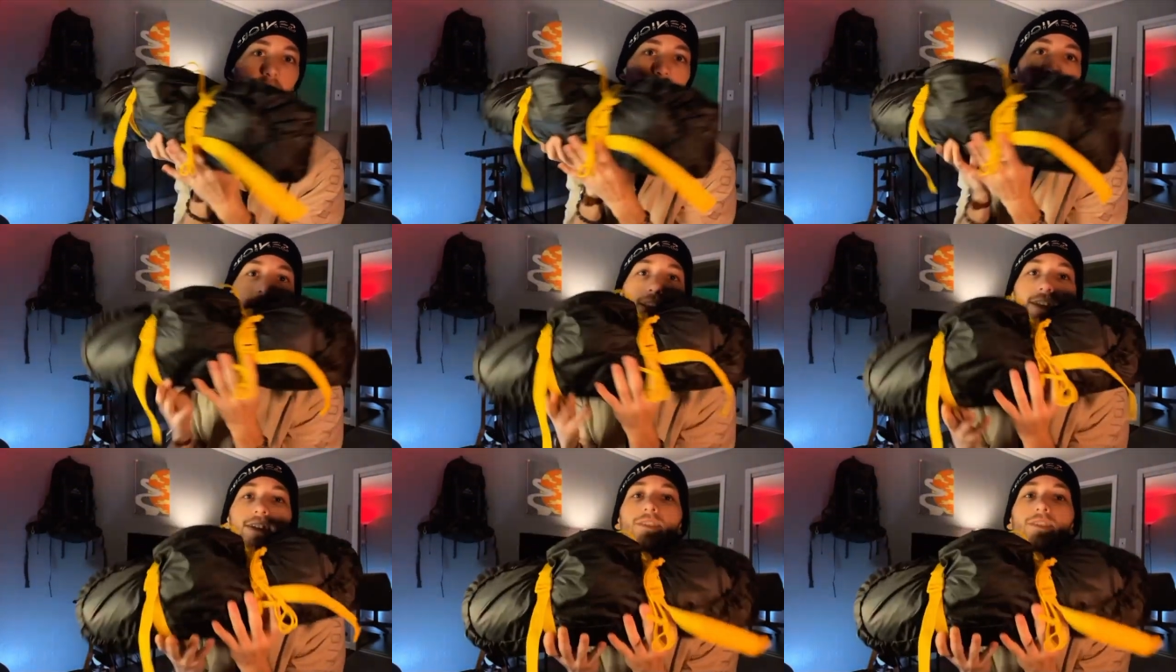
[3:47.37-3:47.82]

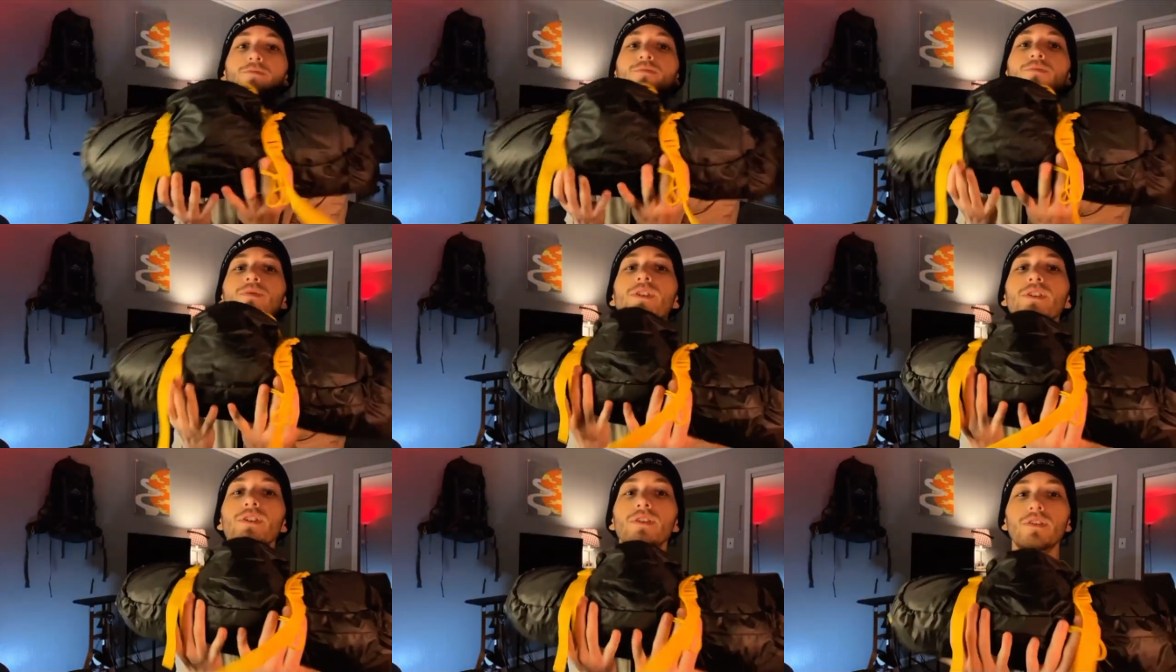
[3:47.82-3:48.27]
And it's
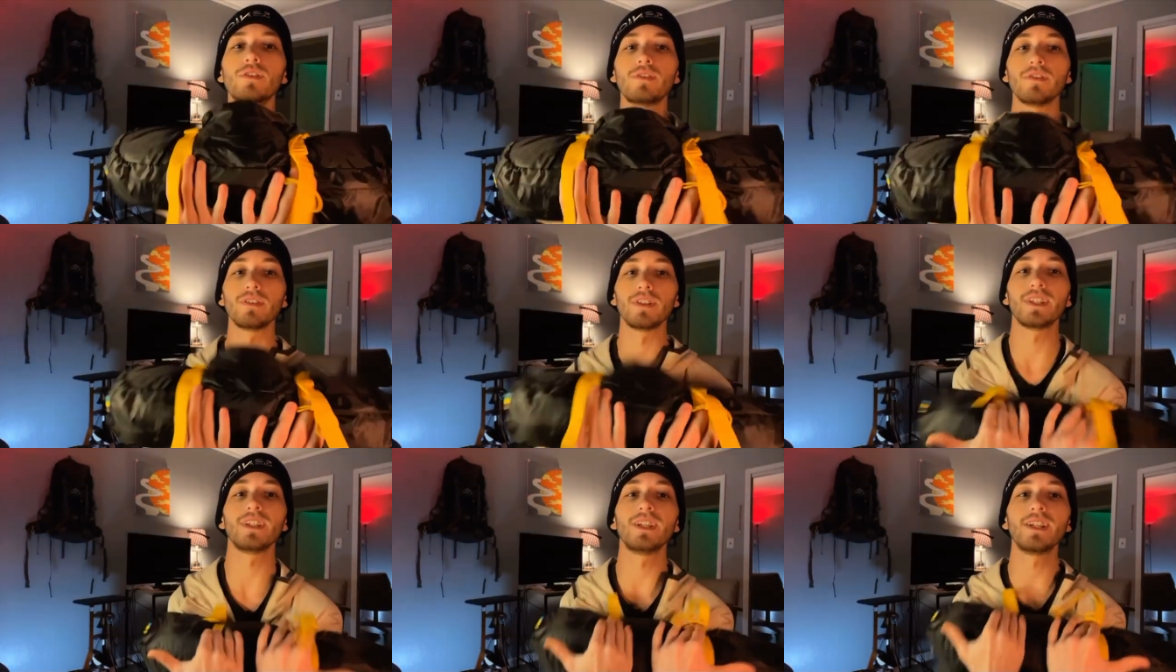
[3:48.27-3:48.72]
real
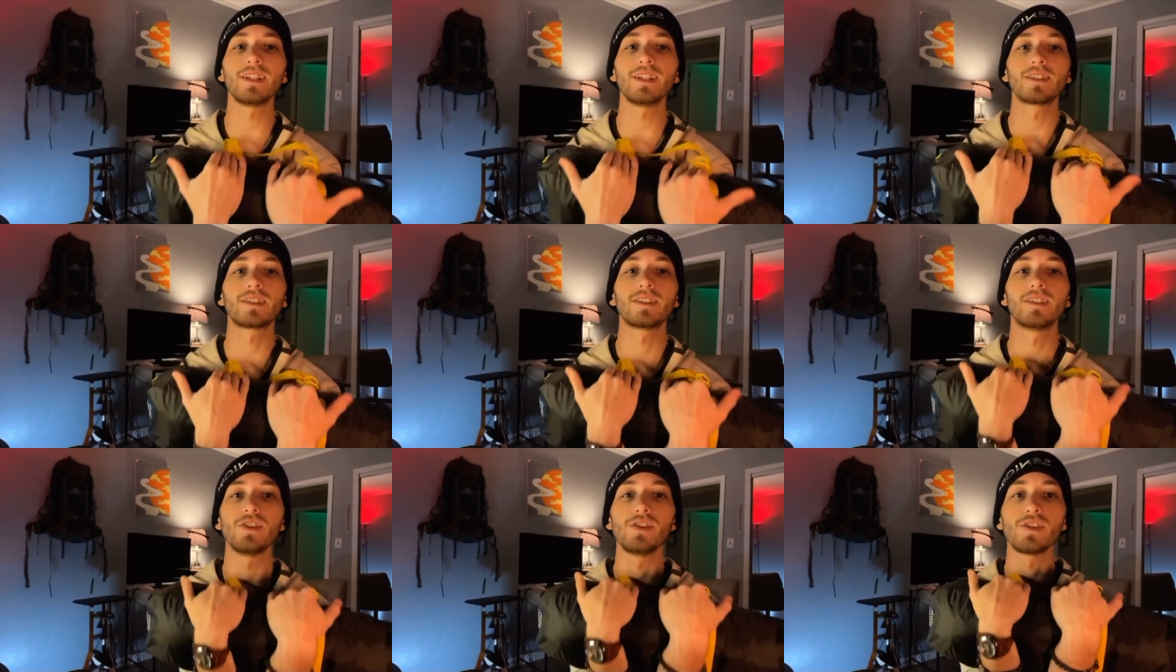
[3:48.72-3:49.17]
neat
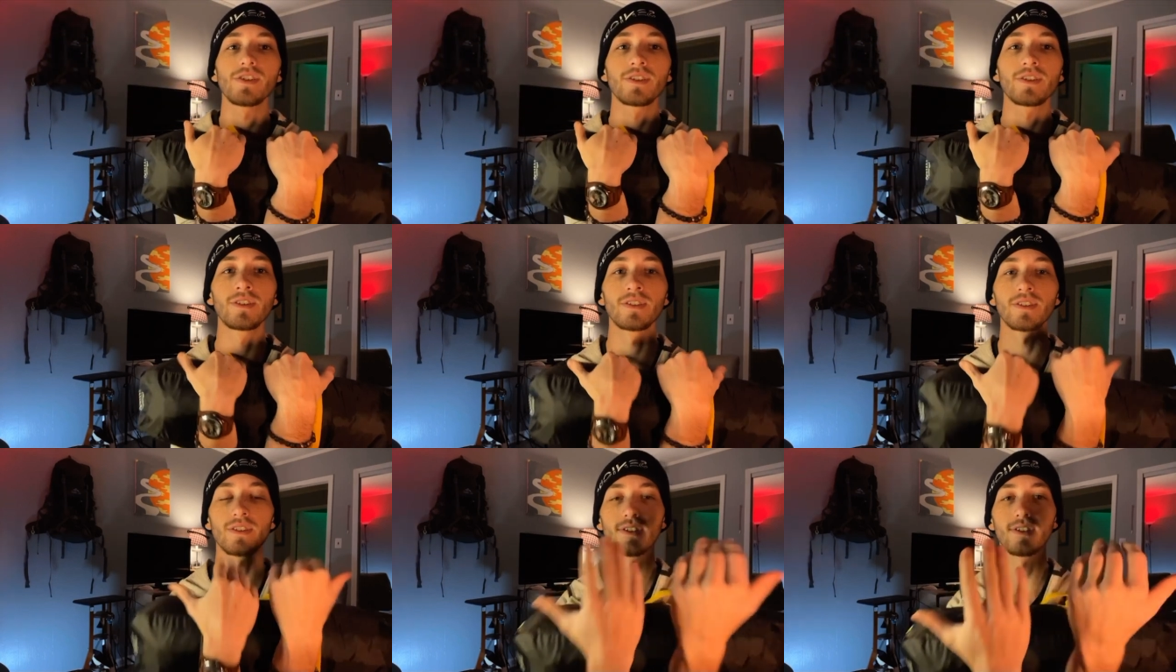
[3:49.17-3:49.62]
to
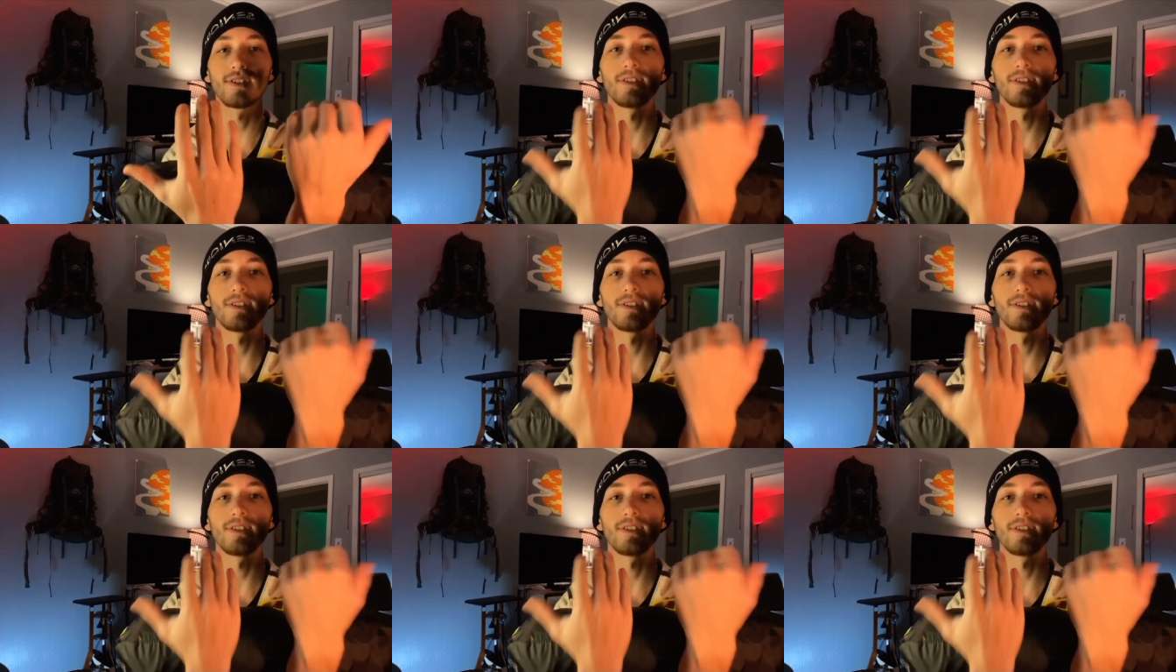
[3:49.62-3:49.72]
just